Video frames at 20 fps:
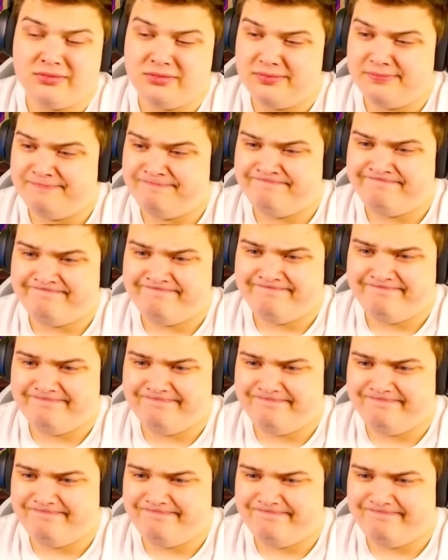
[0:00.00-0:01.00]

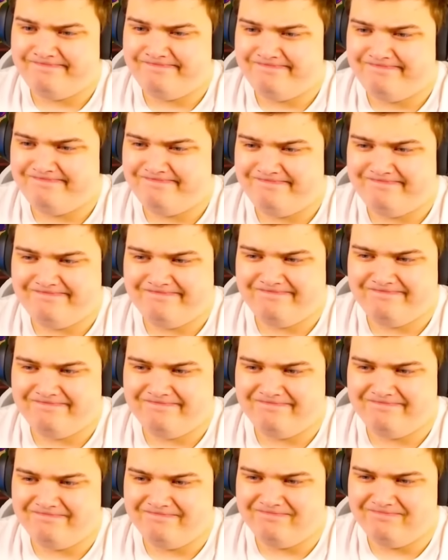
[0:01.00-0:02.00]

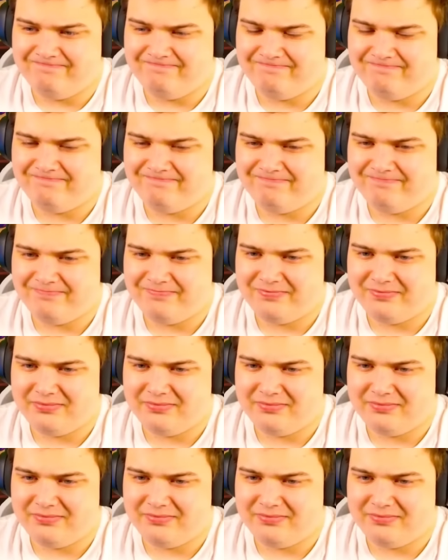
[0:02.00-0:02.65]
Nobody speaks.